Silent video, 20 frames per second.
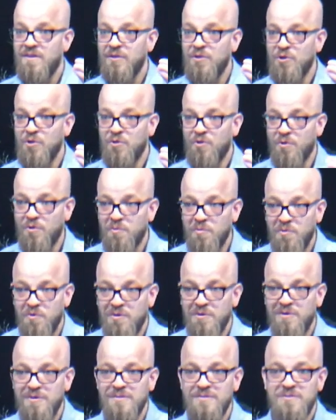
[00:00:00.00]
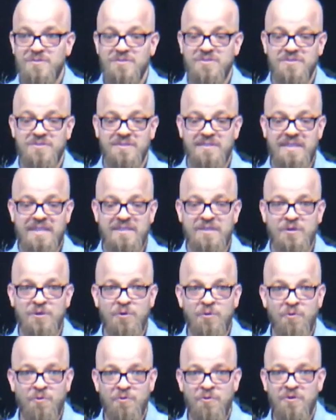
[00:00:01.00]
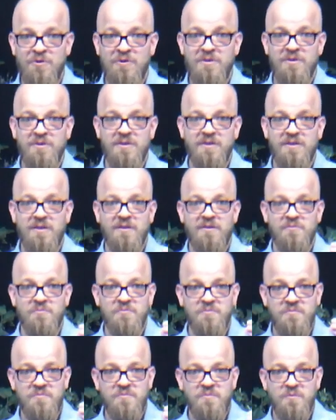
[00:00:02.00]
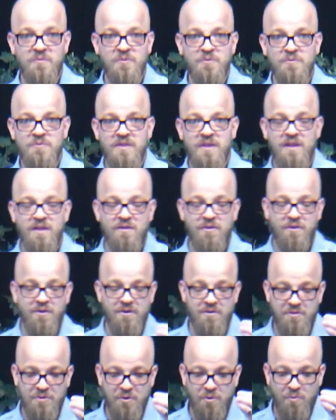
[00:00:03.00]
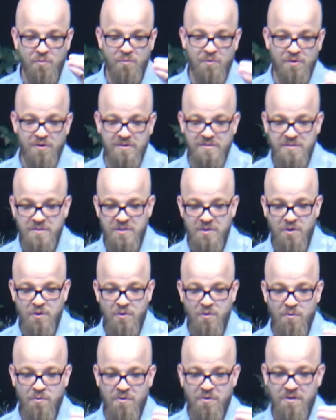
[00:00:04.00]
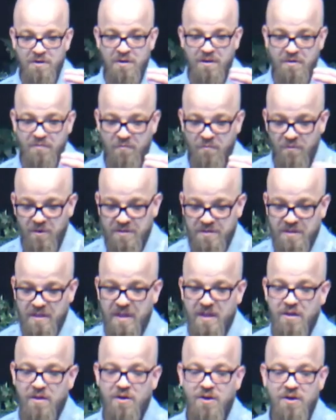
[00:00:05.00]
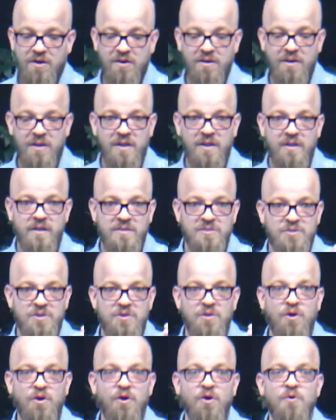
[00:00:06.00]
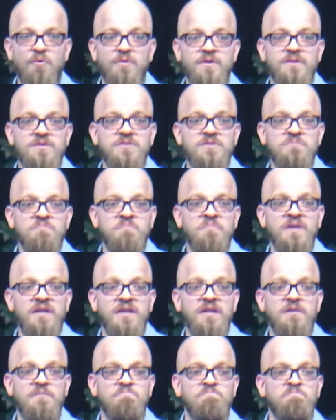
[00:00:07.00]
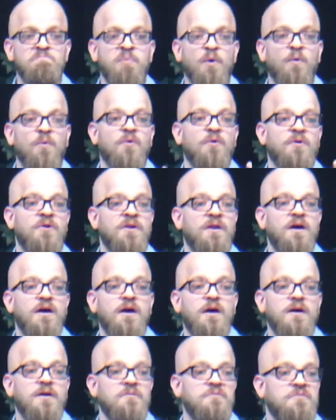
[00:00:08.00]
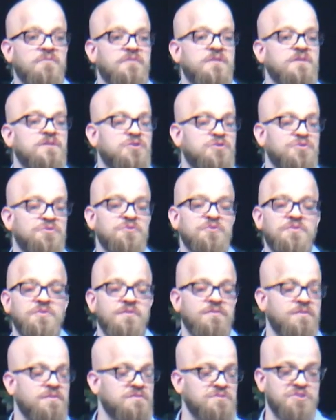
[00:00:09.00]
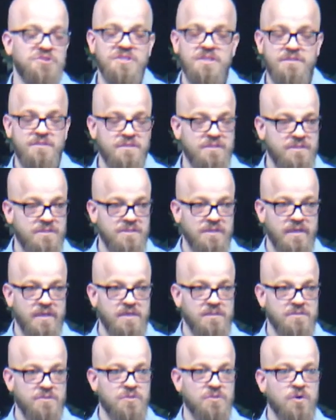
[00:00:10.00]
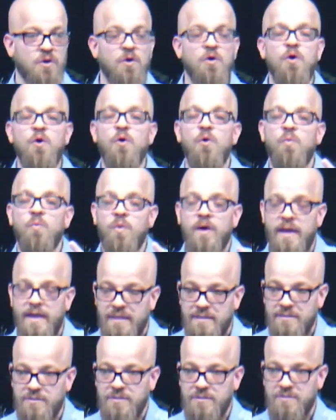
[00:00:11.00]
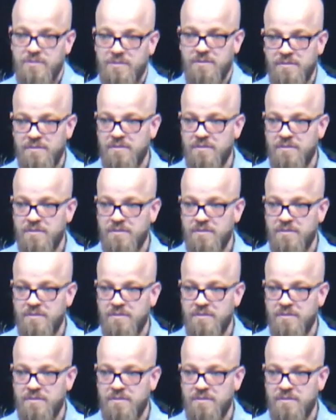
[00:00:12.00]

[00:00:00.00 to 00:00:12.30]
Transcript: your words at the core of who they are, your words at the core of what they are, should always be born of the truth of who Jesus is. Always.